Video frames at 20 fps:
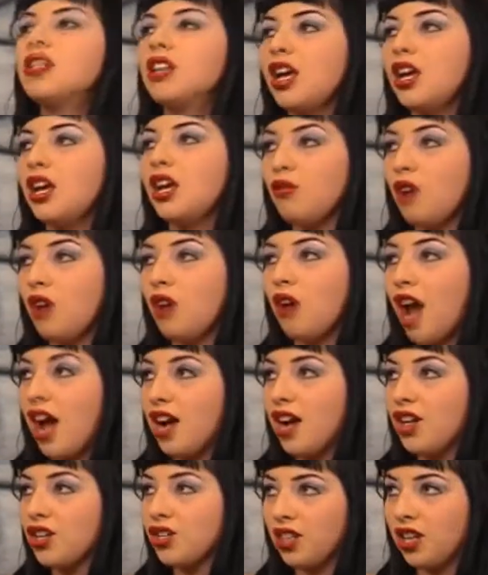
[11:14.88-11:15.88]
I
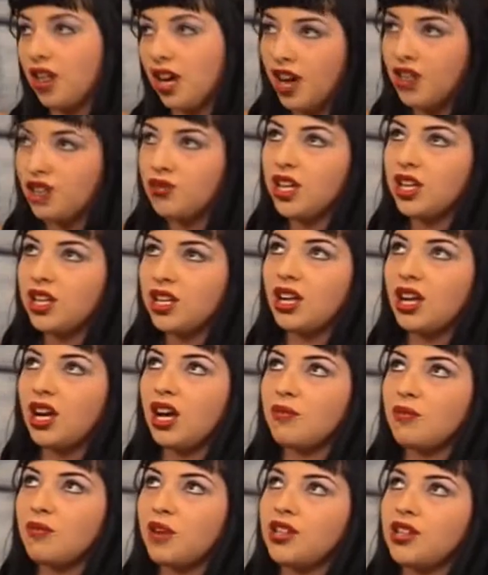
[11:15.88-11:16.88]
graduated
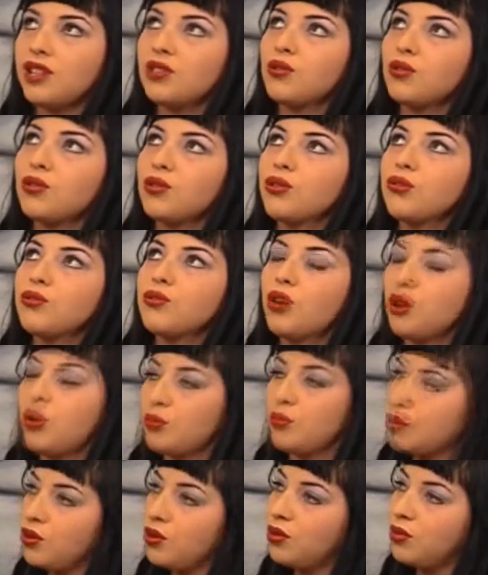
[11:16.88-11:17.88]
high school through a
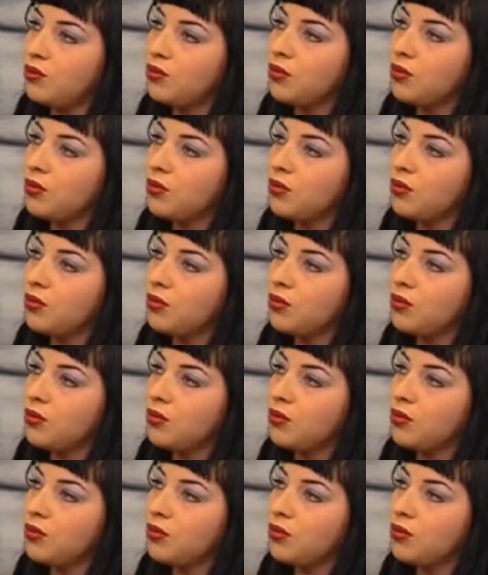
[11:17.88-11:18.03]
homeschool.